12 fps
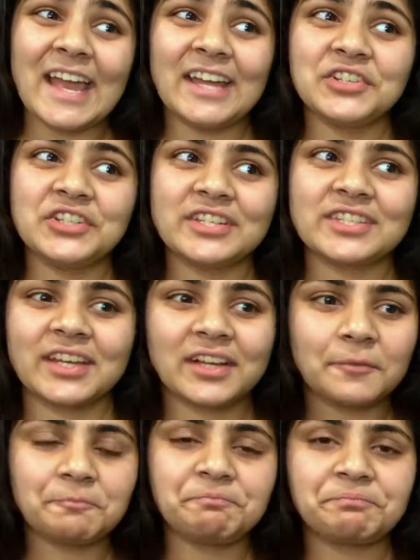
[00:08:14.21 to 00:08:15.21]
and she's
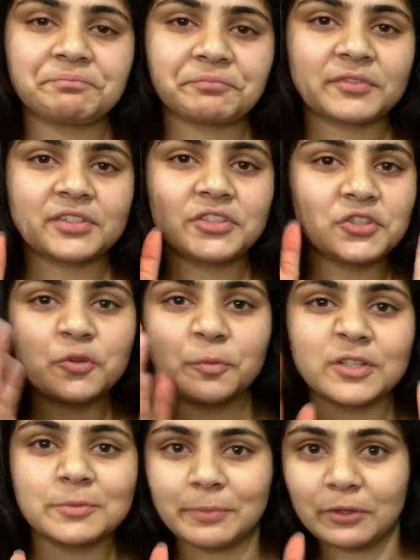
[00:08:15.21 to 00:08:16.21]
like
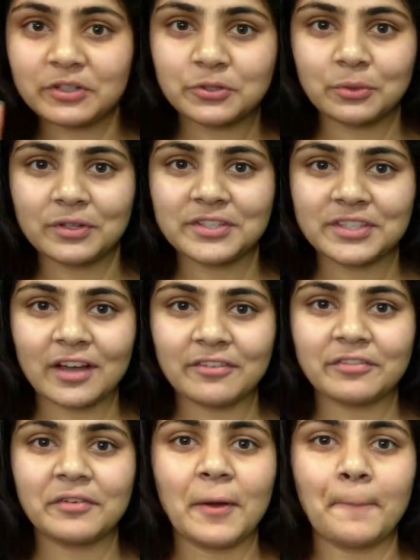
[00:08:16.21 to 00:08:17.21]
super spiritual and
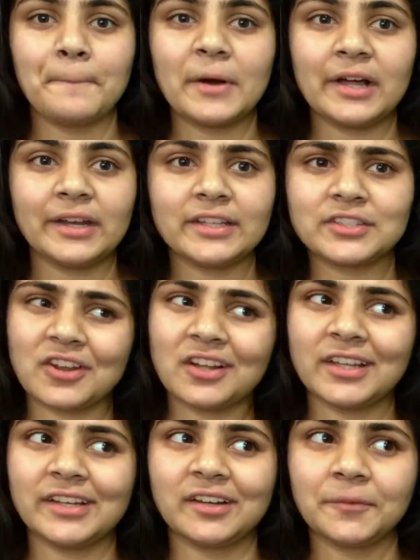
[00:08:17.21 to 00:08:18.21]
stuff, but it's
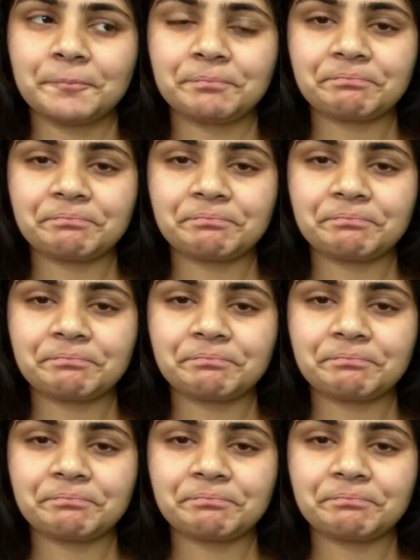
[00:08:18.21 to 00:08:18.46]
not like